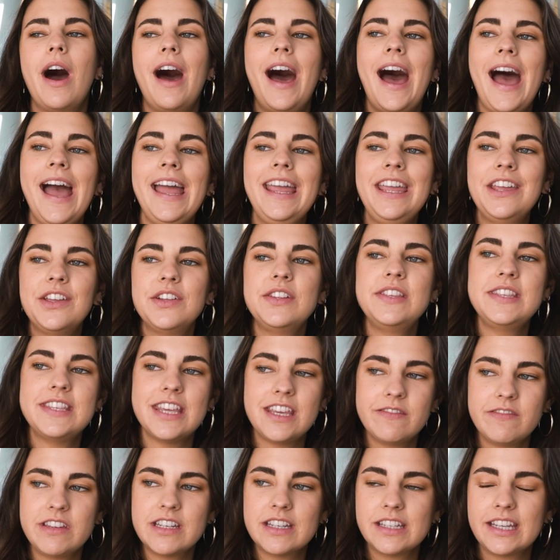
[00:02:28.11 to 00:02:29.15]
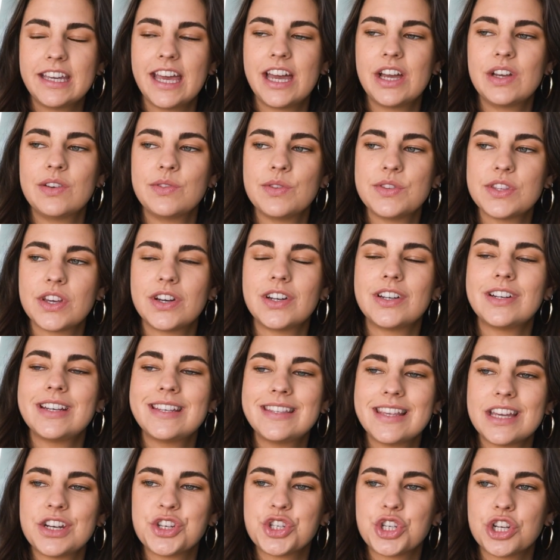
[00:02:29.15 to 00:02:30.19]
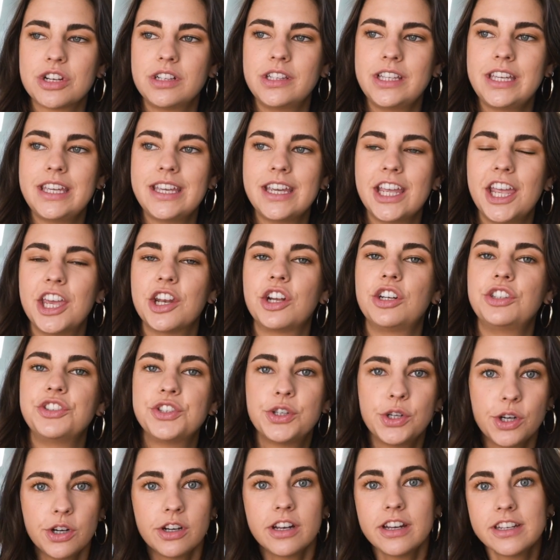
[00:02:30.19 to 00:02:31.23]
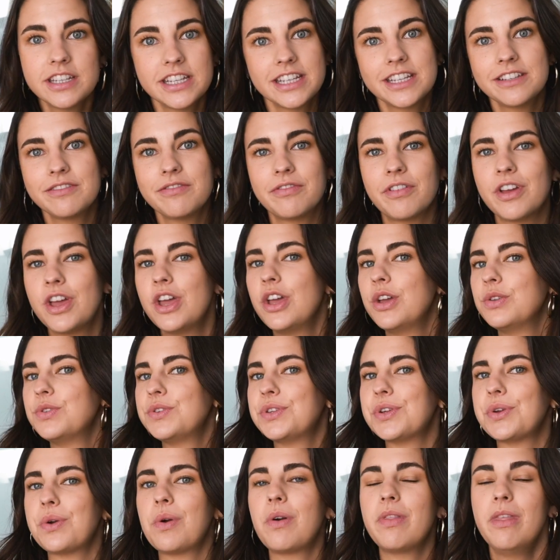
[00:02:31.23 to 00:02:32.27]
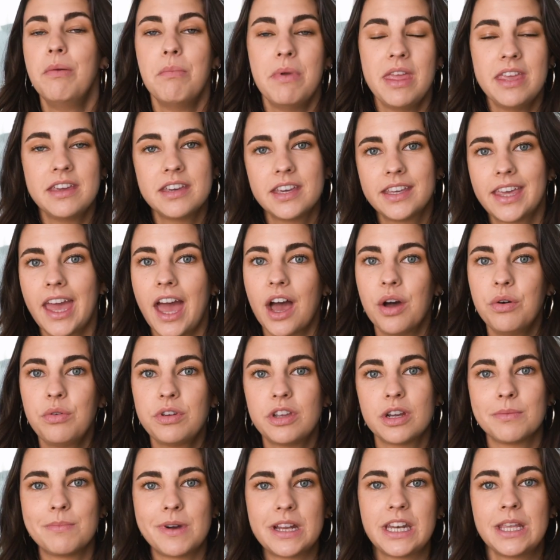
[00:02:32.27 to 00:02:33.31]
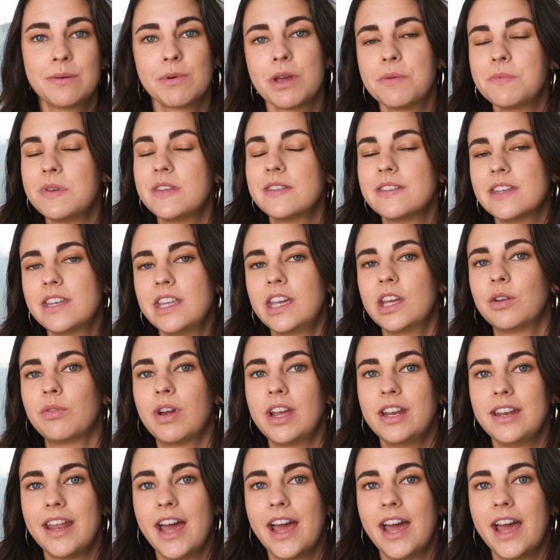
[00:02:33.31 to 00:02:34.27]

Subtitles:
high yield saving accounts are essentially an alternative to the bank account your money might be sitting in right